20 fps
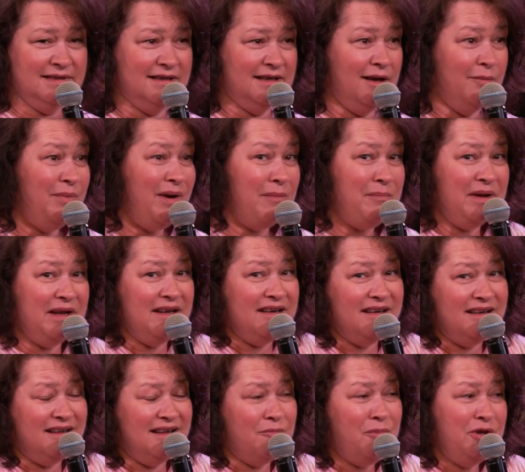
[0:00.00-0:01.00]
But,
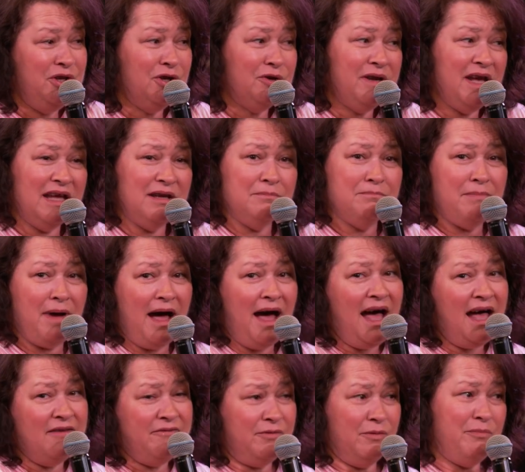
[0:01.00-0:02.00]
when you're getting
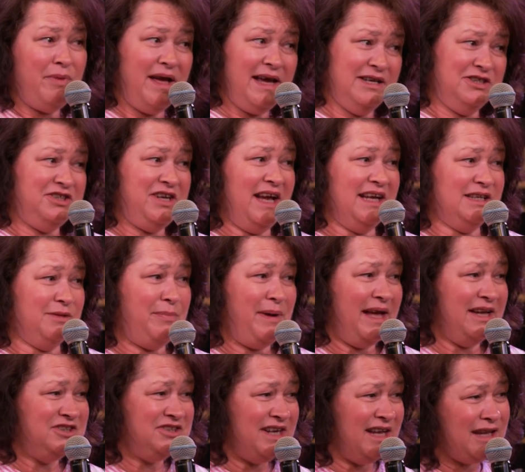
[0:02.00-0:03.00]
by from paycheck to
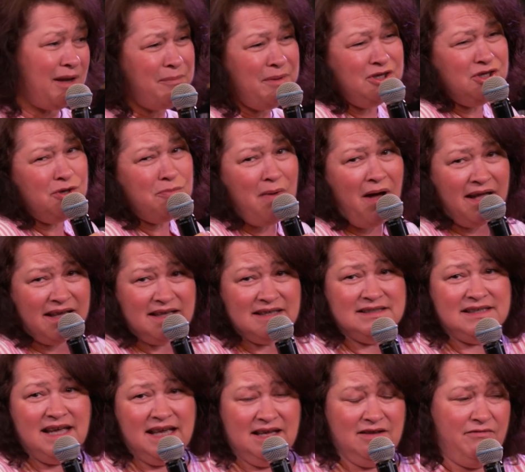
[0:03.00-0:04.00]
paycheck, you might can
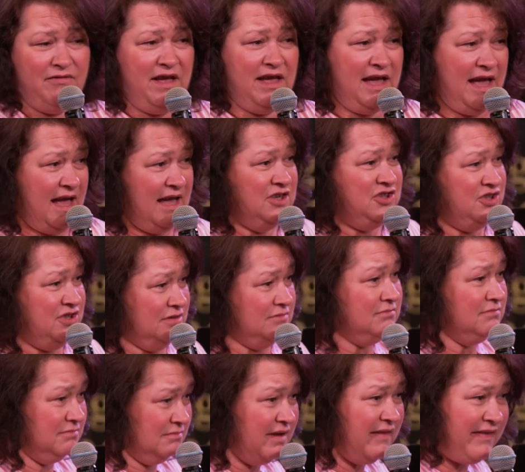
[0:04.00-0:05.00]
take a vacation
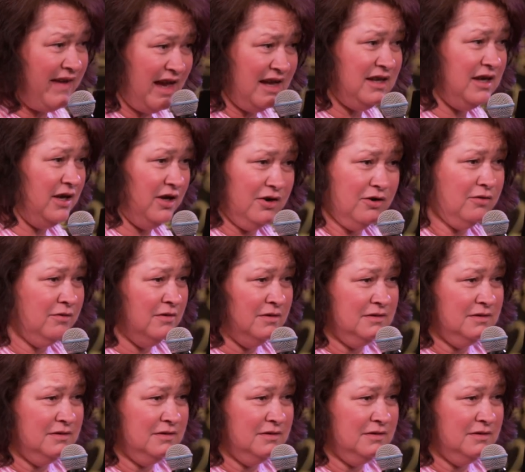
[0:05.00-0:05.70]
that year.